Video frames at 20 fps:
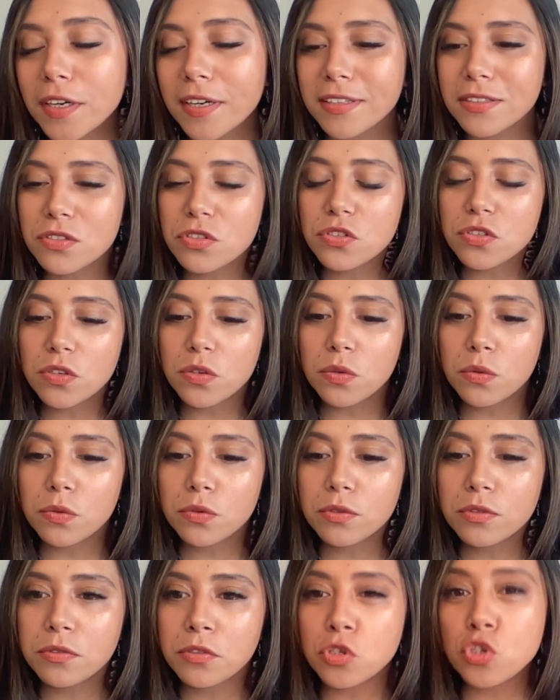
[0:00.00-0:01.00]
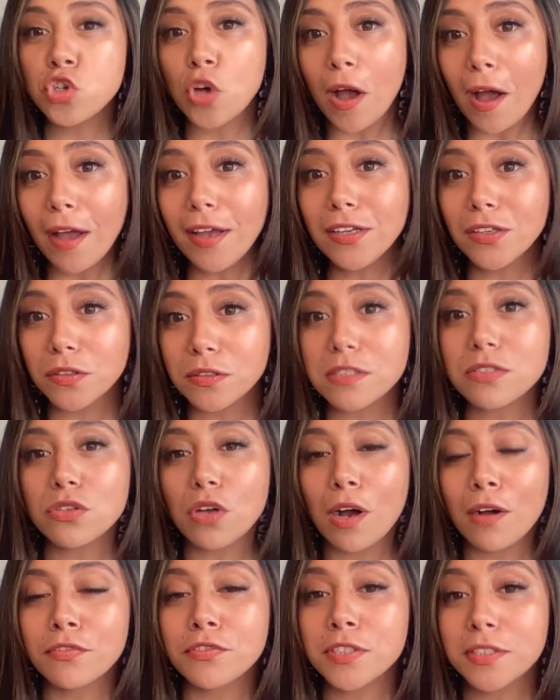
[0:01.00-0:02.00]
And so the child is
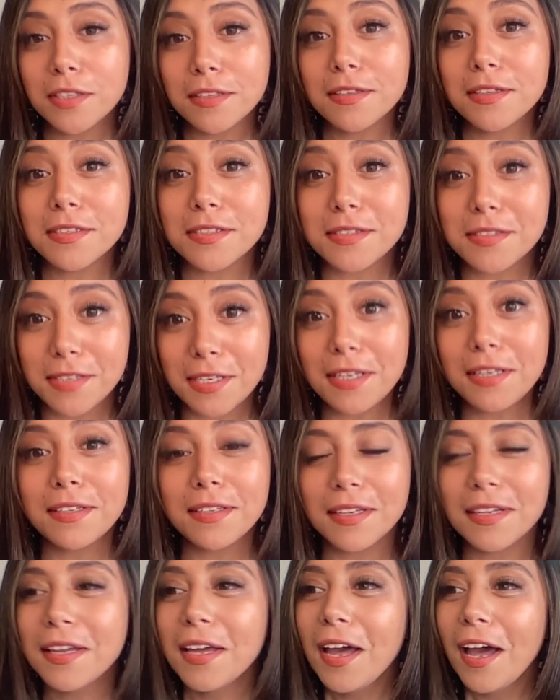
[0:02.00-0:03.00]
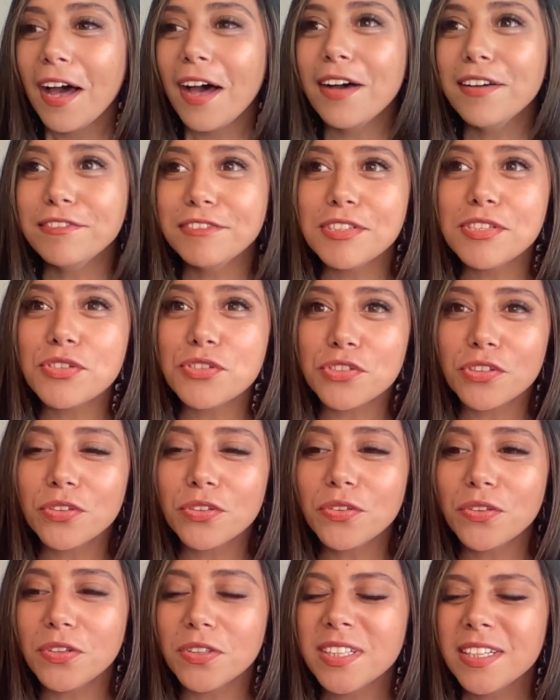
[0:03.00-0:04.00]
often in the seat of the
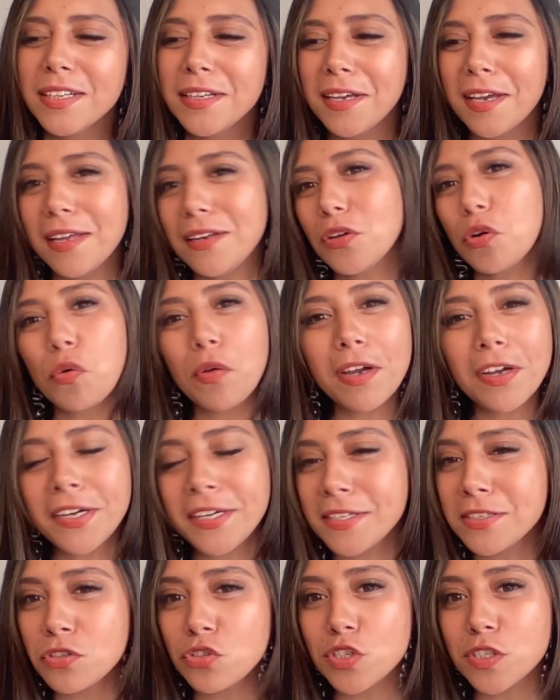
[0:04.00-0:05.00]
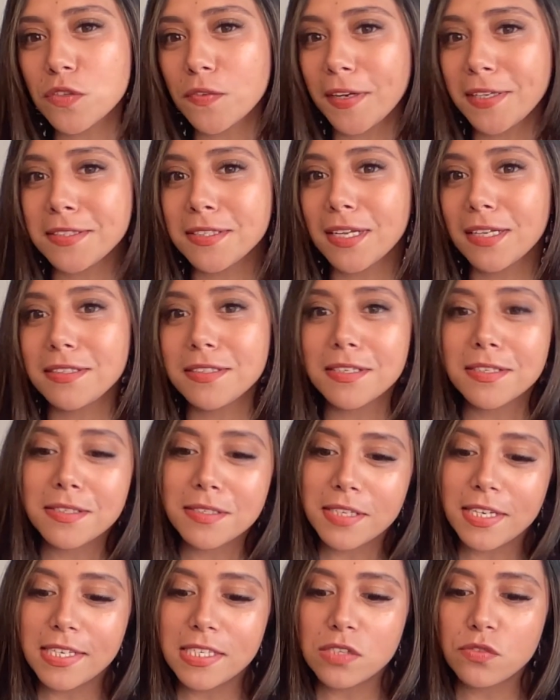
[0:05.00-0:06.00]
soul. And Aquarius just finds that
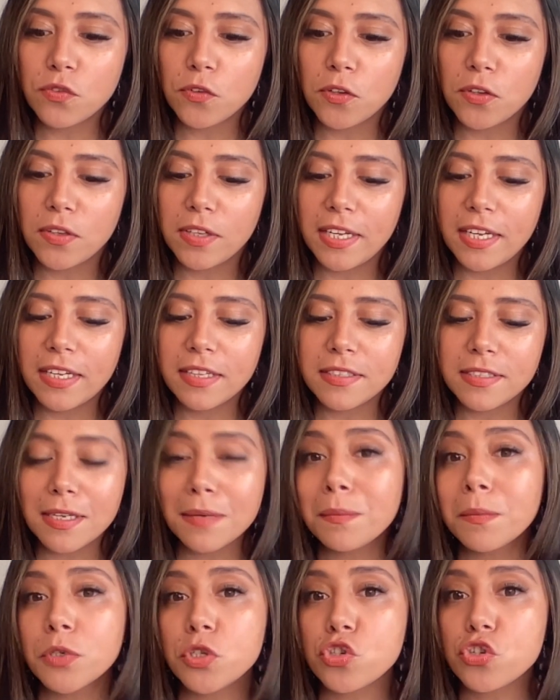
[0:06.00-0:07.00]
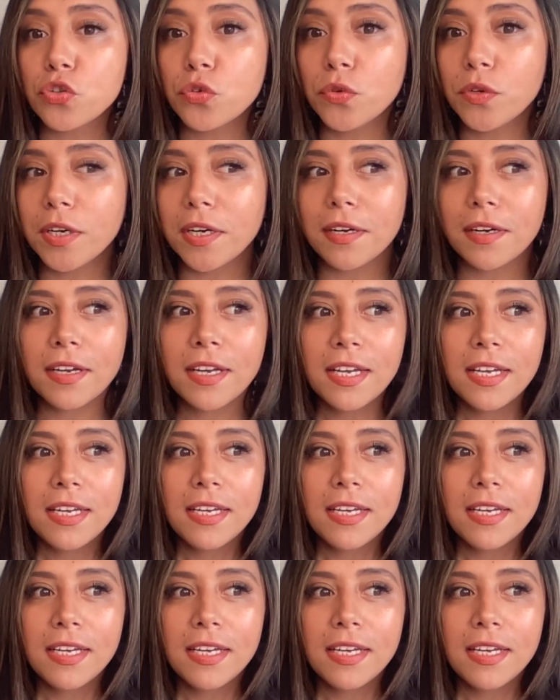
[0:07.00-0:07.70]
distasteful and immature.